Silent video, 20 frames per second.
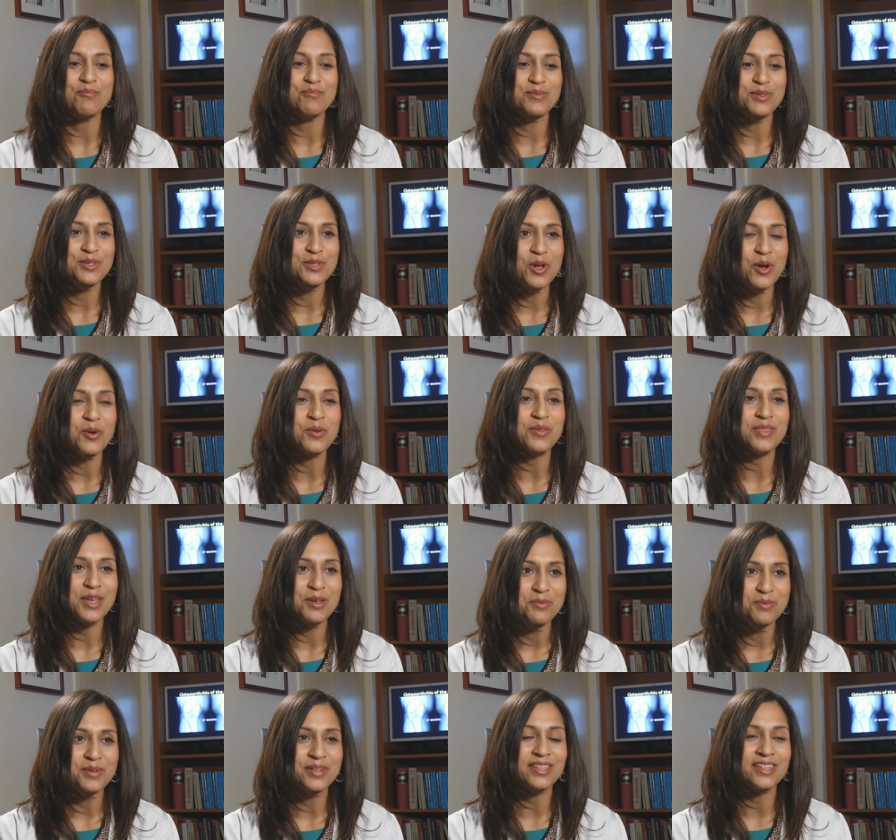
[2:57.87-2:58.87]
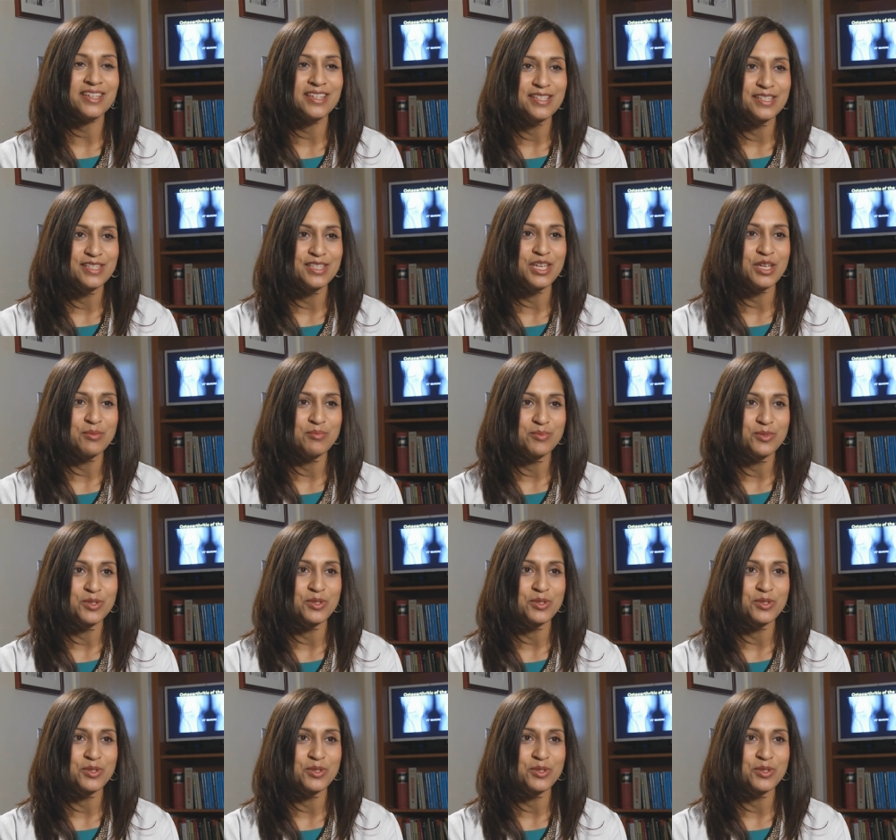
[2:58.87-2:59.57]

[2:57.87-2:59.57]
So they really seemed